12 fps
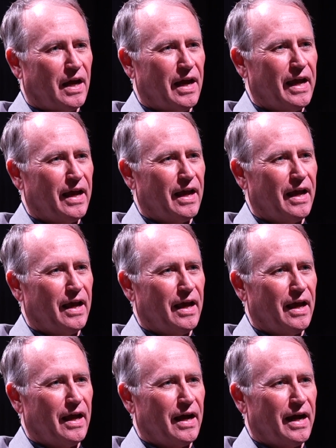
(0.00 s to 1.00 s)
I,
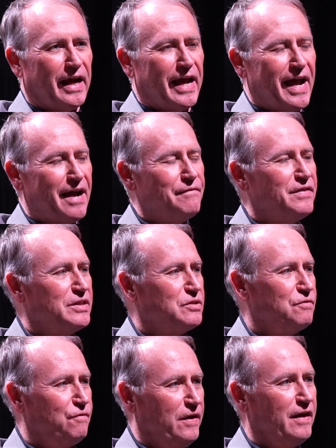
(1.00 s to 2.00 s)
I have
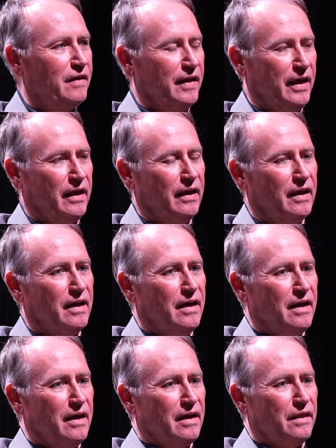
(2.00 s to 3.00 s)
this feeling
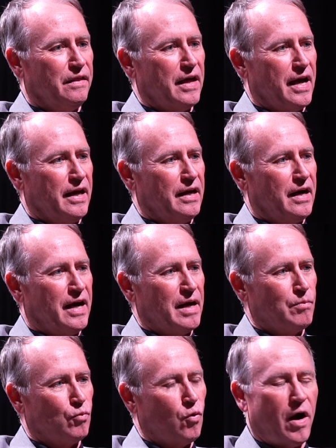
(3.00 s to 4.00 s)
that
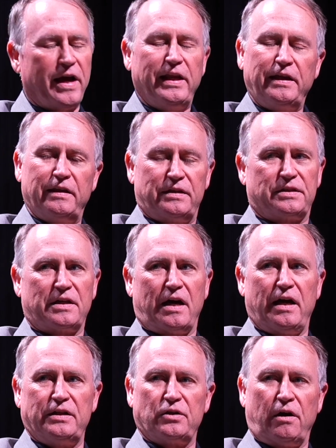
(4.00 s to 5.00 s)
I'm writing this
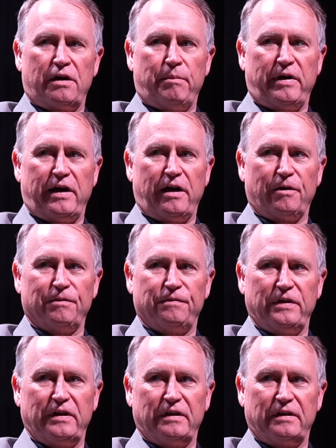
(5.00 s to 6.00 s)
guy's
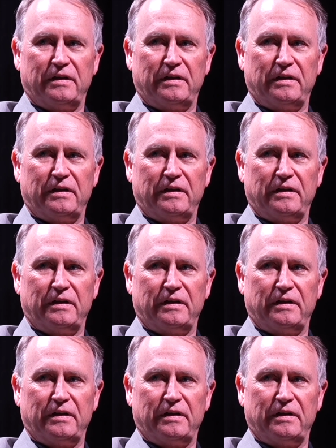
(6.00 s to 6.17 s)
autobiography.